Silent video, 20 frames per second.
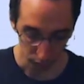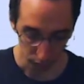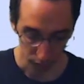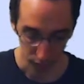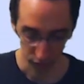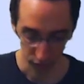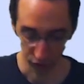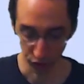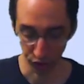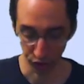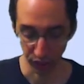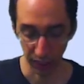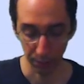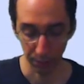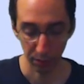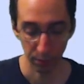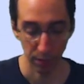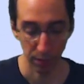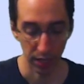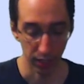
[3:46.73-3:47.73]
Just keep
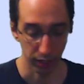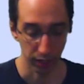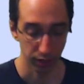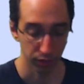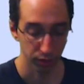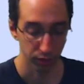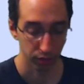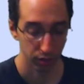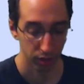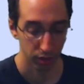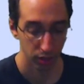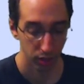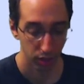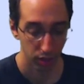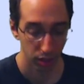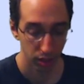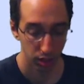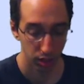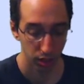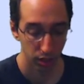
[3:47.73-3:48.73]
in mind
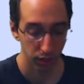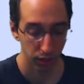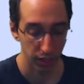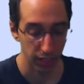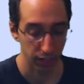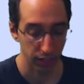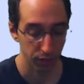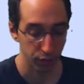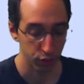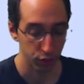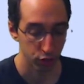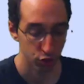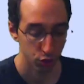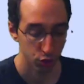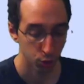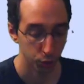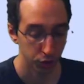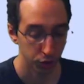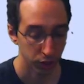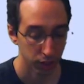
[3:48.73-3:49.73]
that this
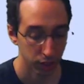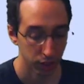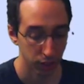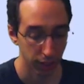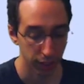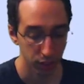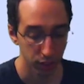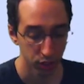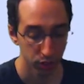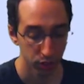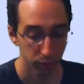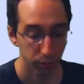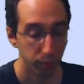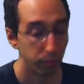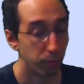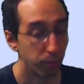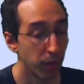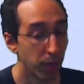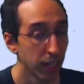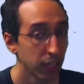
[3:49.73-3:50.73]
shoulder hit later
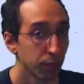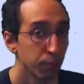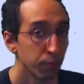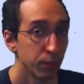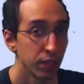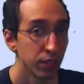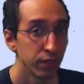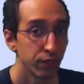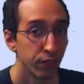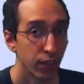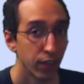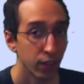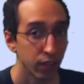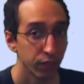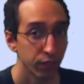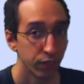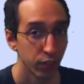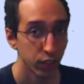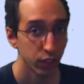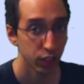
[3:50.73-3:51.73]
might be very,
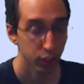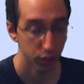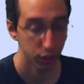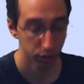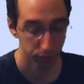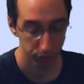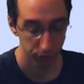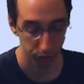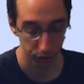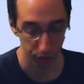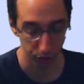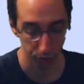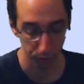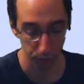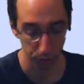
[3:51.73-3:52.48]
very good for you.